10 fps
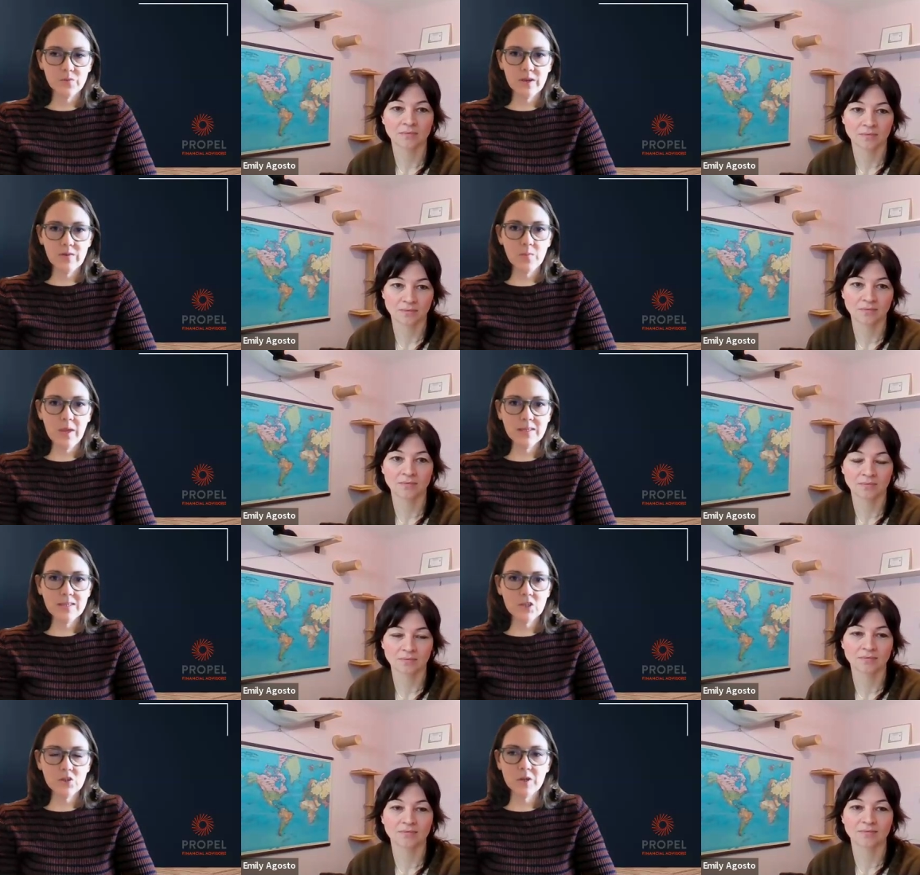Speaker 1: she's away from
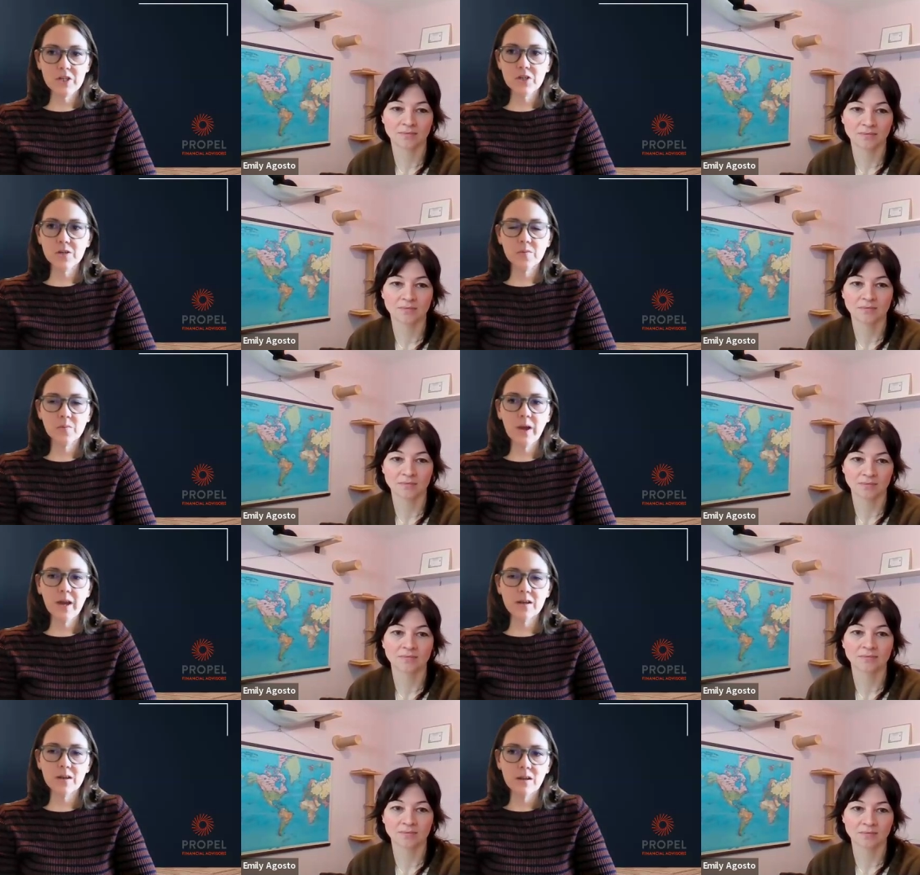that
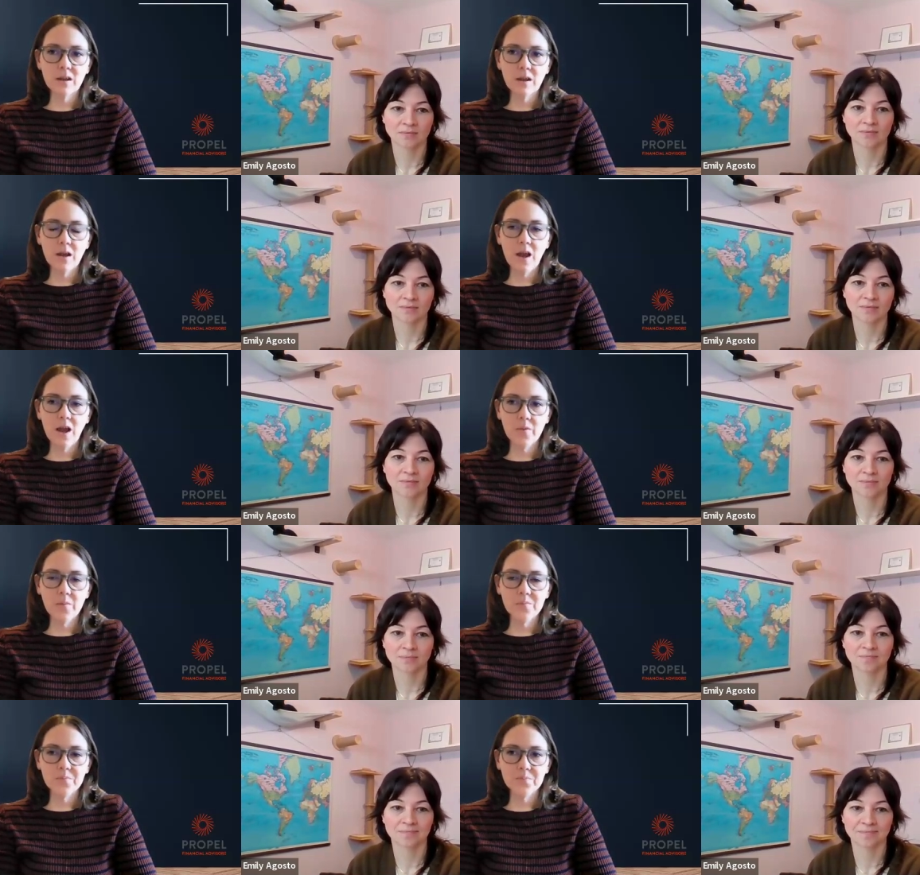situation, but
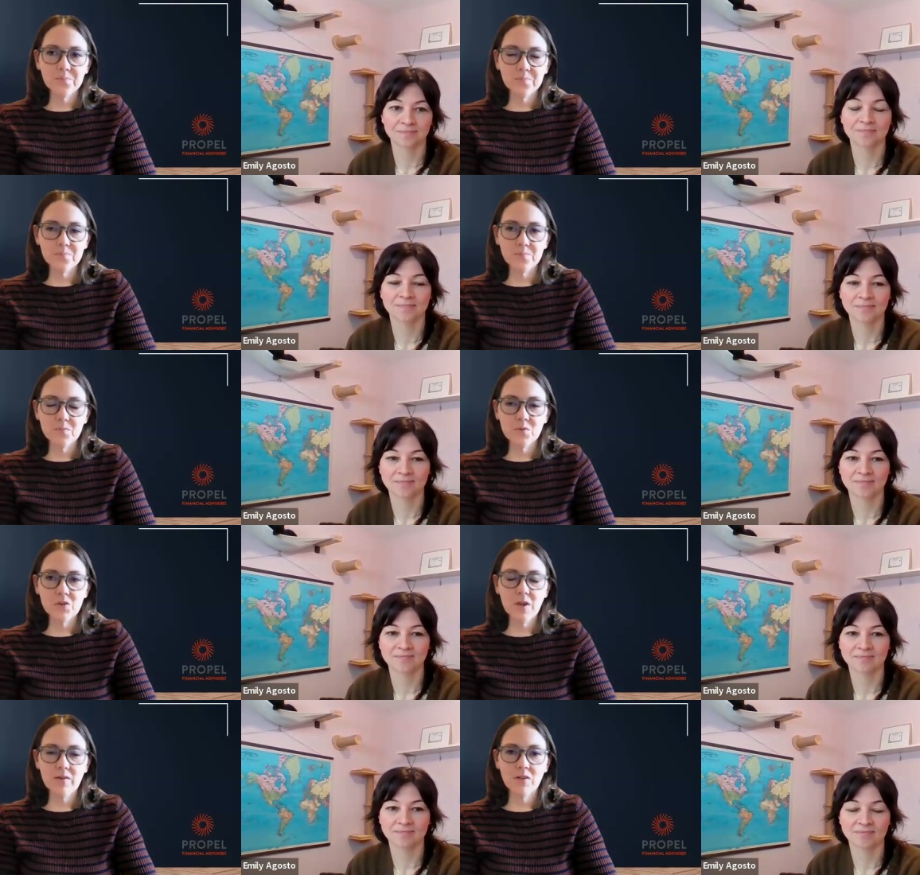um
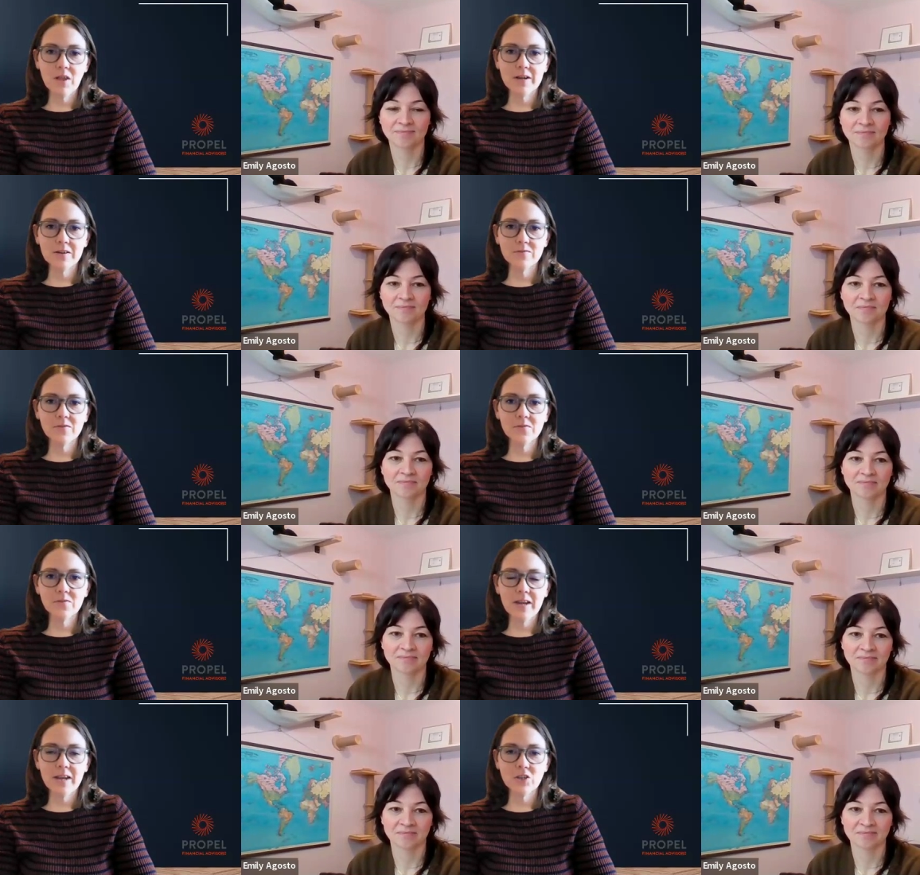she'll have a lot of
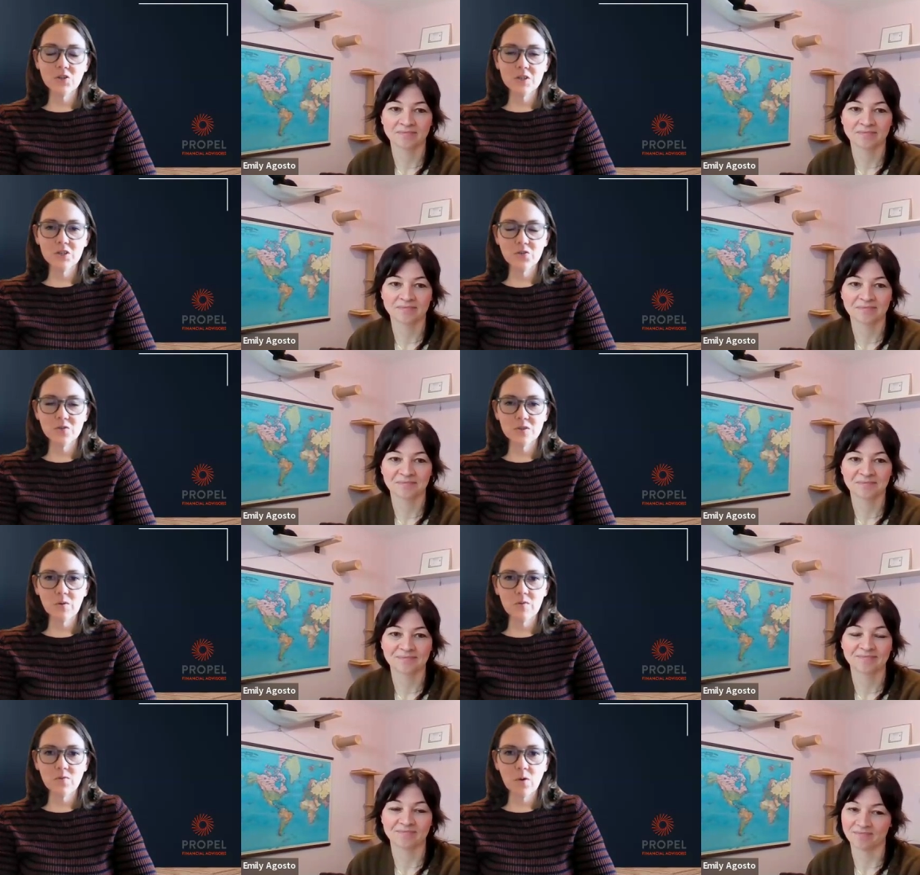financial
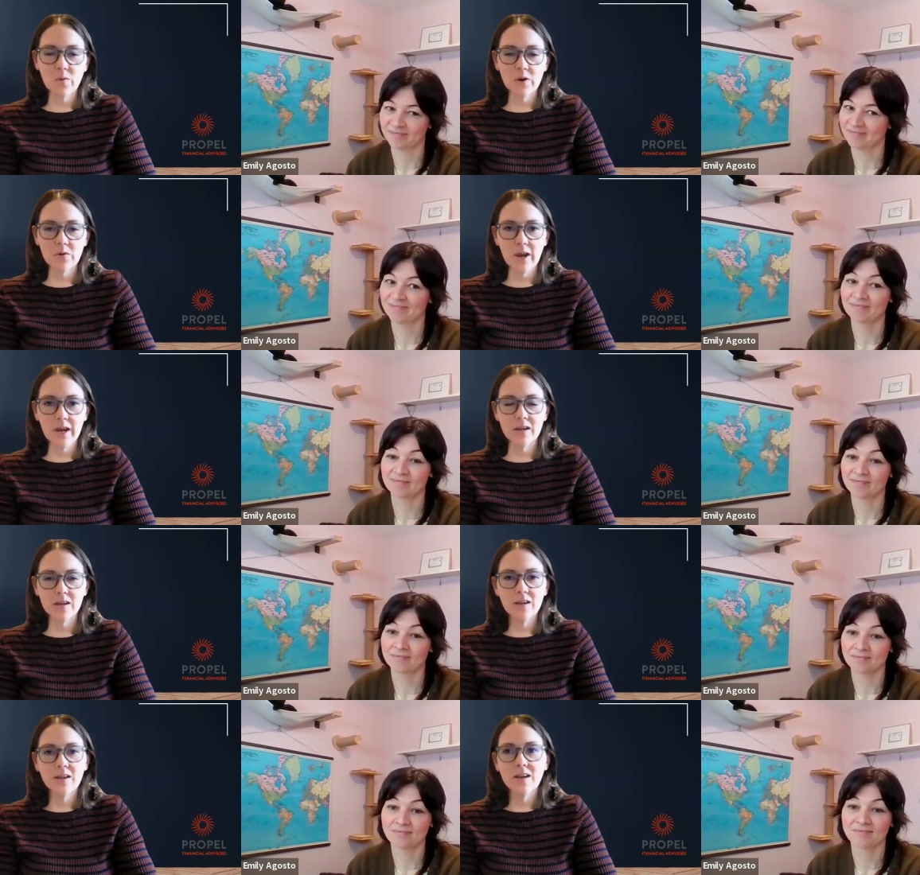issues going forward,
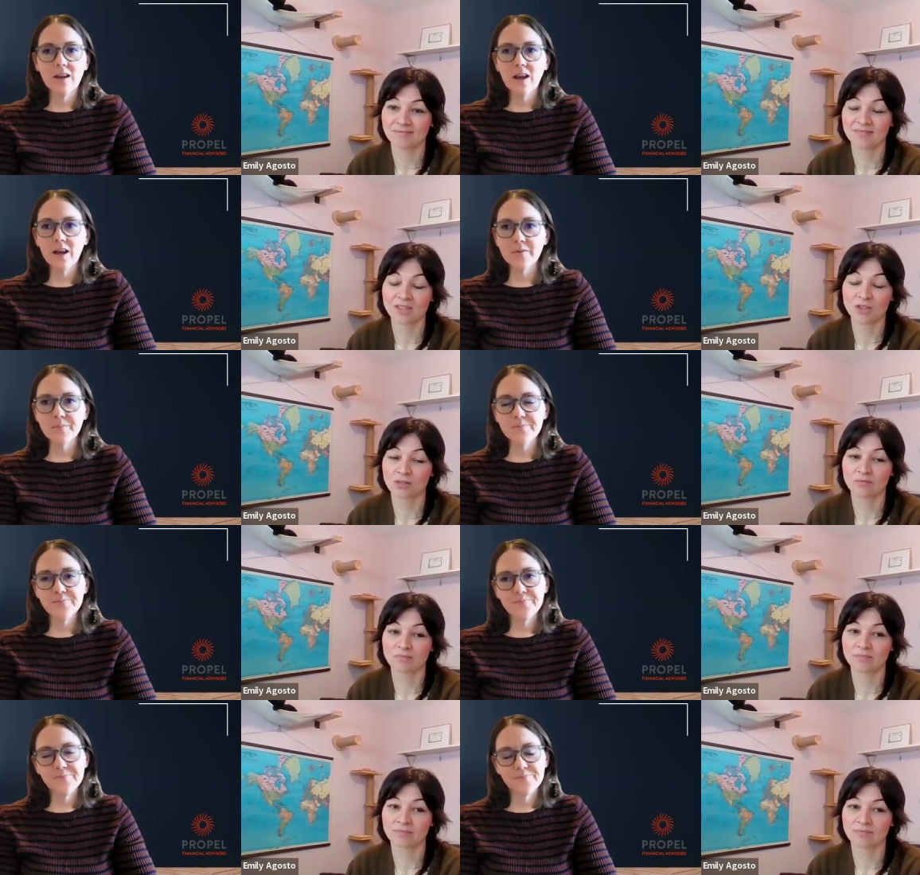right? It's true.
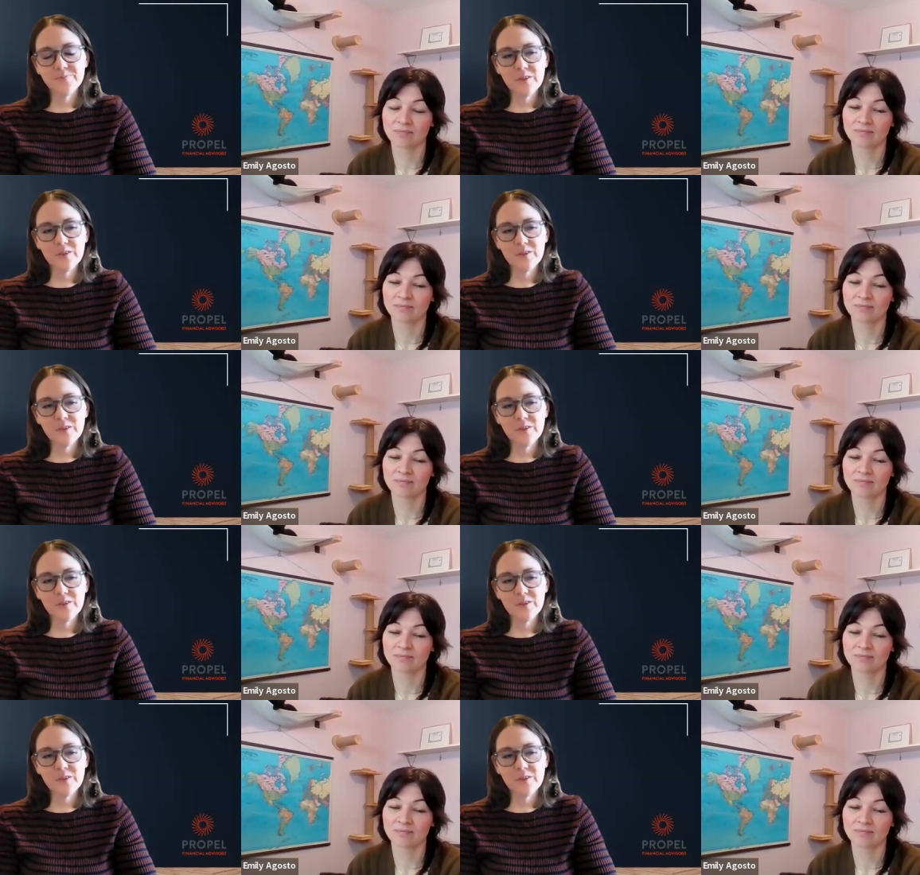Um,